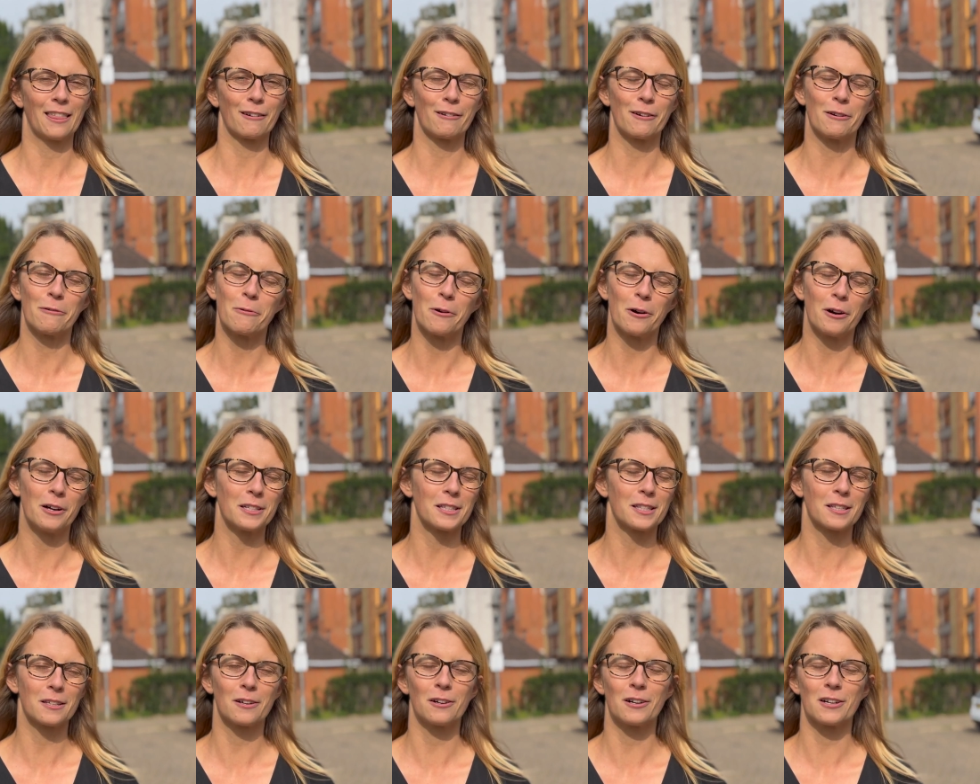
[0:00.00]
through what
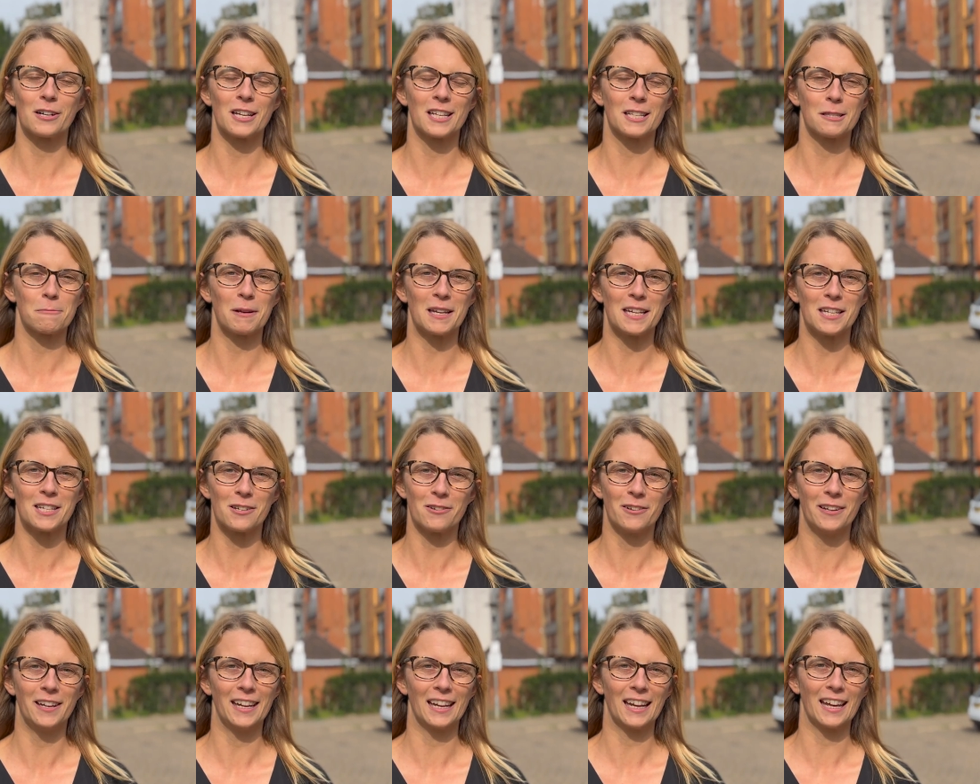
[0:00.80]
God has been
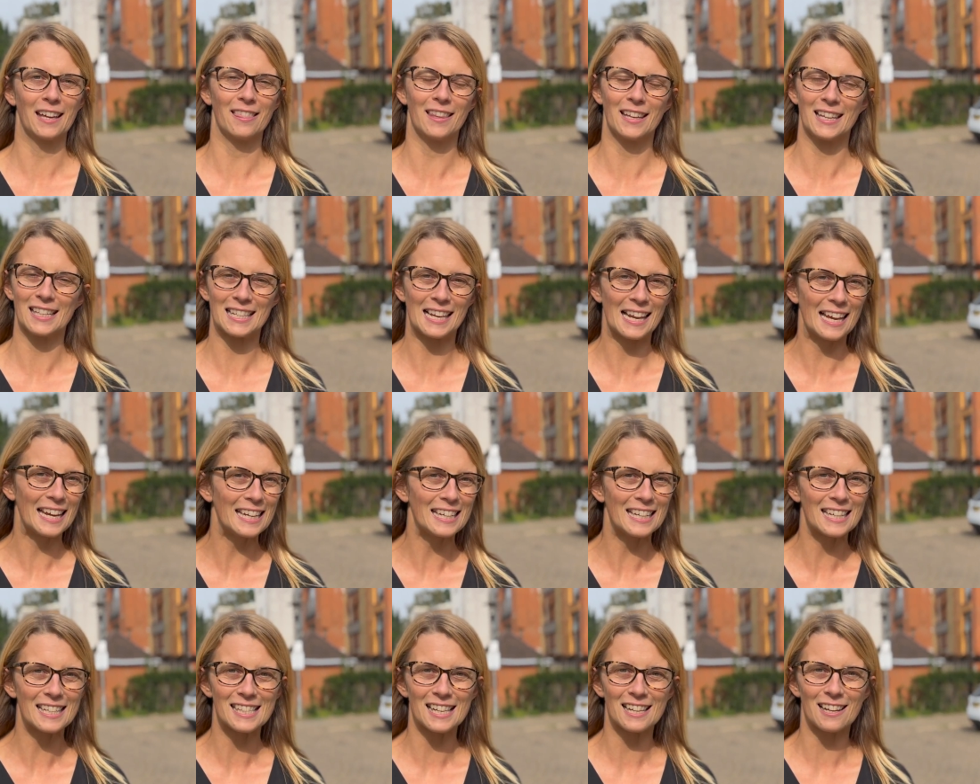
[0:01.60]
doing in these ladies'